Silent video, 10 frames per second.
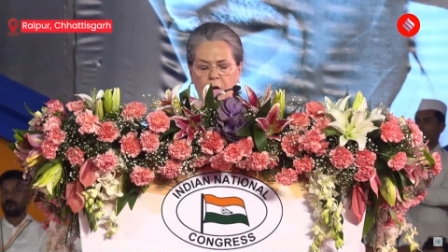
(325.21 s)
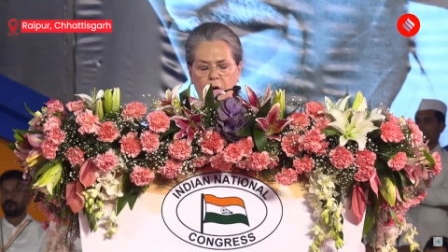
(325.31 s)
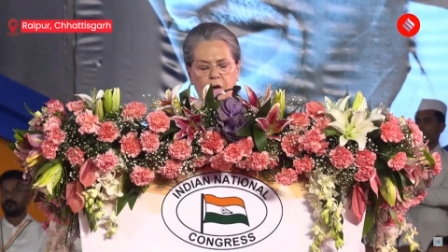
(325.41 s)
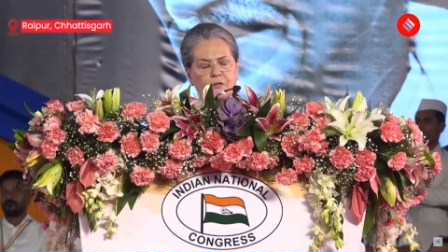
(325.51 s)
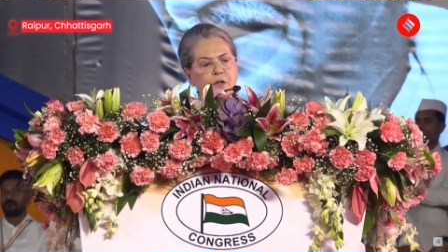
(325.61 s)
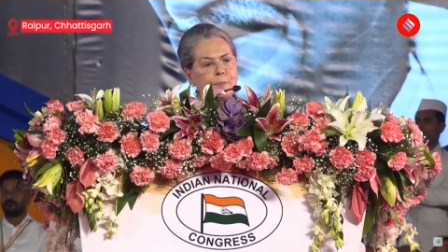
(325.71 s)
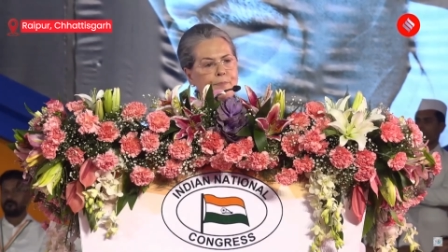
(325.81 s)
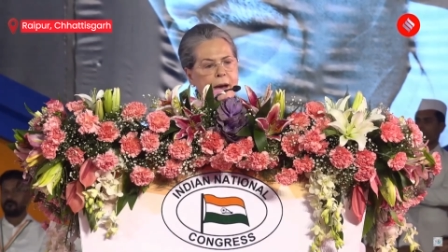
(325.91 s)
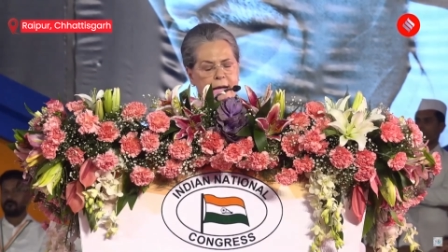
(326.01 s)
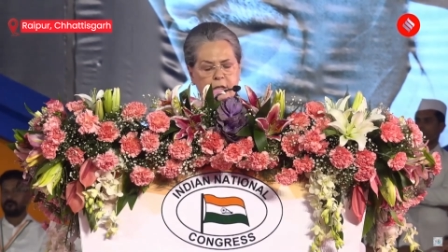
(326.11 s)
of the
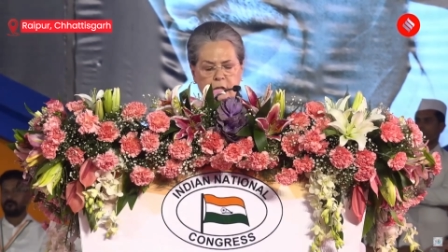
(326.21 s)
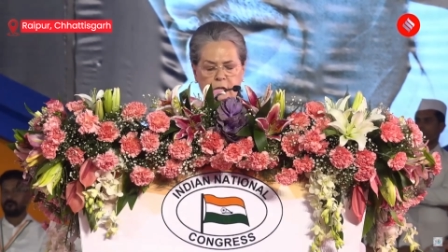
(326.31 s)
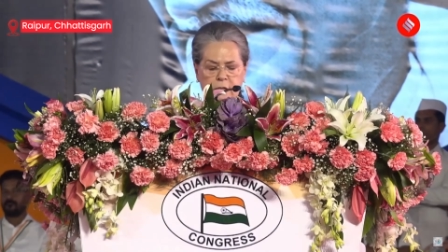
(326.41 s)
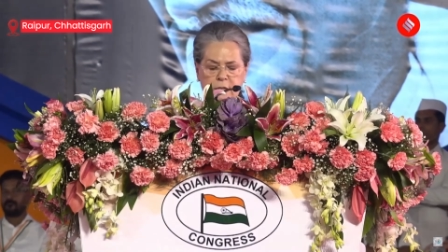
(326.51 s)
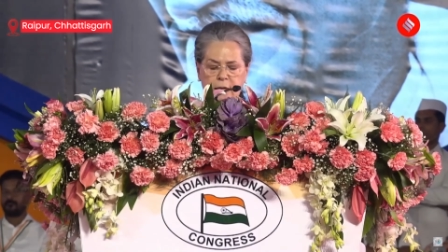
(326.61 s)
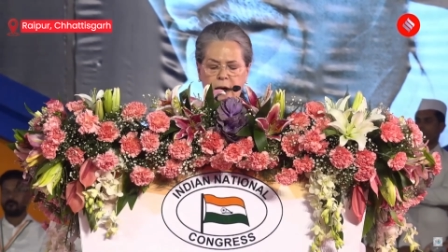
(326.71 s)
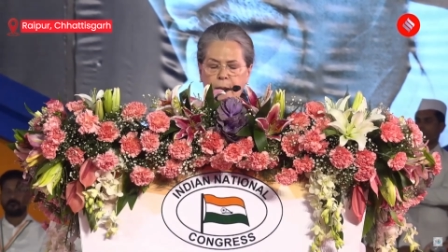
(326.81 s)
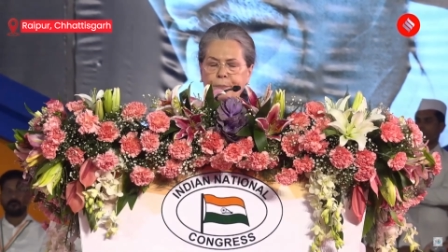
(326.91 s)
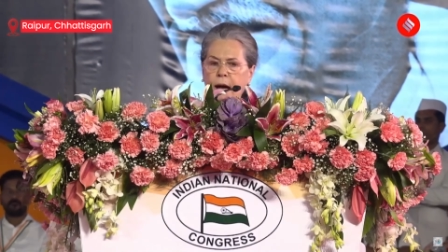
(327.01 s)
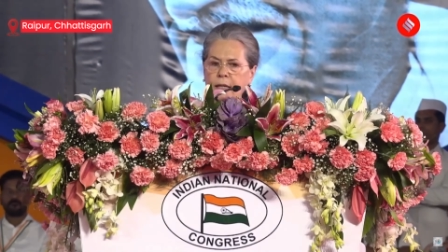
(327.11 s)
battles our
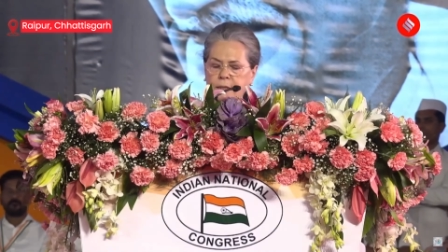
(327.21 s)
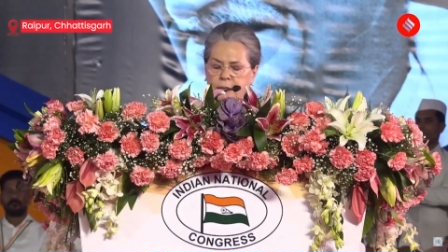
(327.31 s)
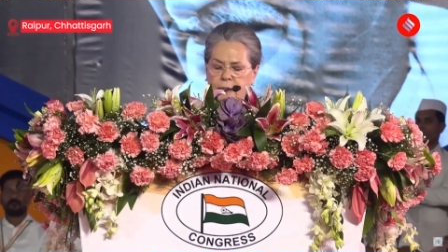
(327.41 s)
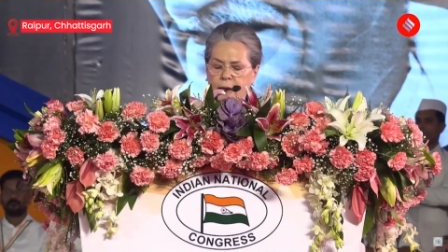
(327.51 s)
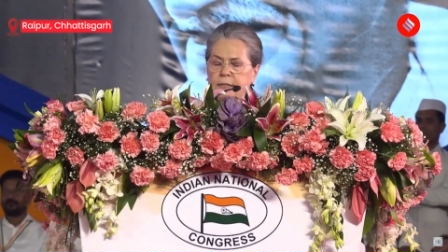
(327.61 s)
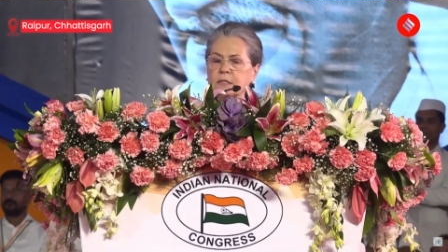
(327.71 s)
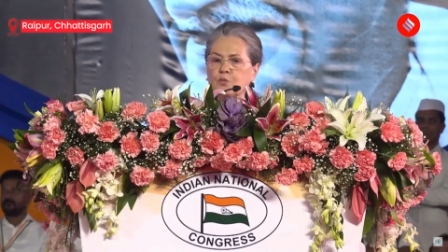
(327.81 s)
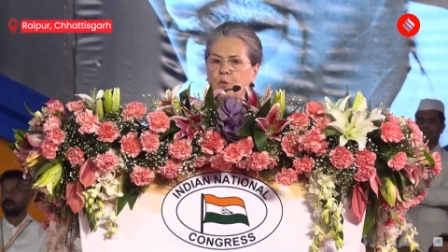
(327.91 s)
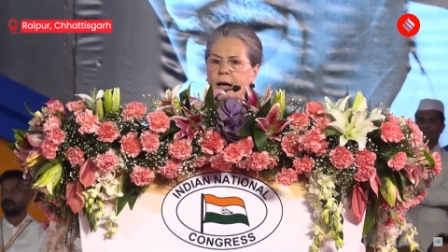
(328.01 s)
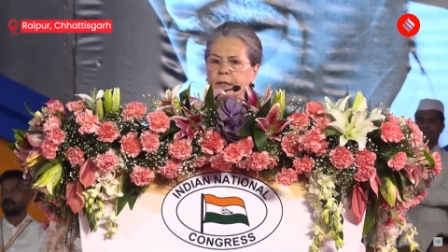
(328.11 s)
party has
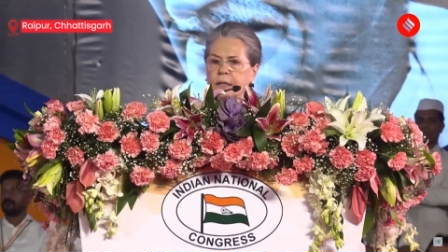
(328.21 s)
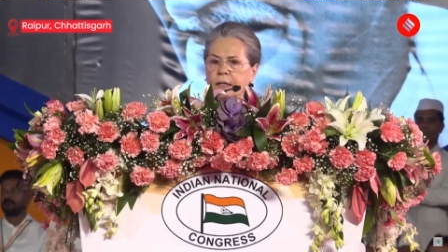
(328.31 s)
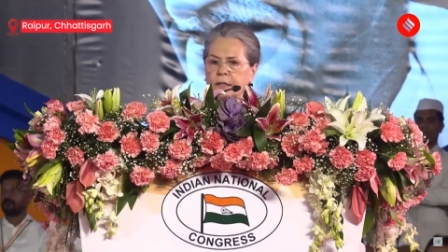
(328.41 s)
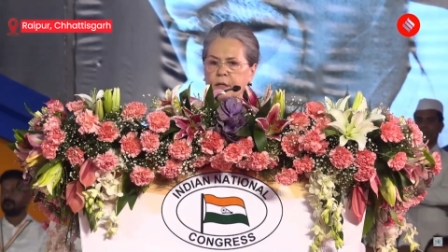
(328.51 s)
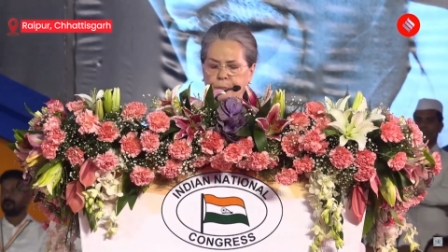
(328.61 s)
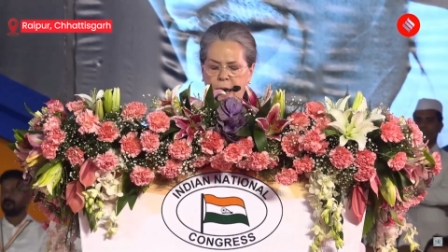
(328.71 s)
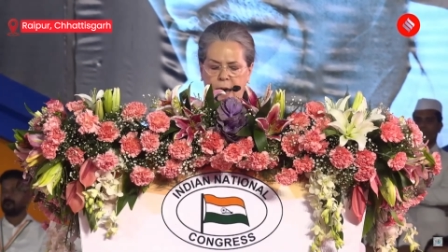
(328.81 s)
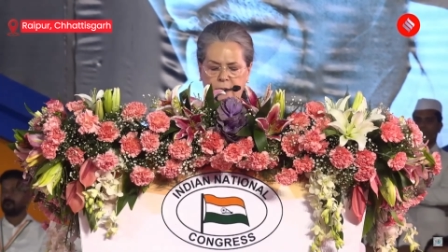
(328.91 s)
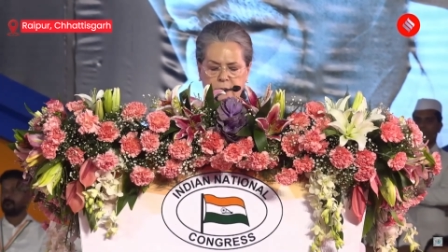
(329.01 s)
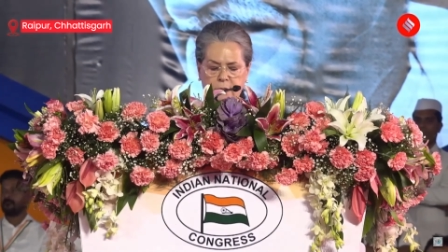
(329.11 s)
won in the
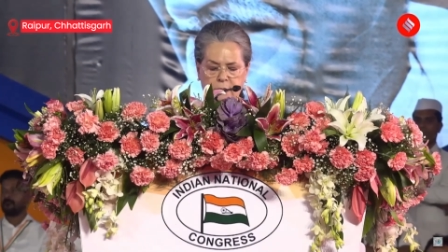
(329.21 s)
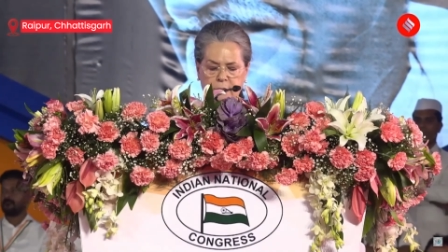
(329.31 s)
past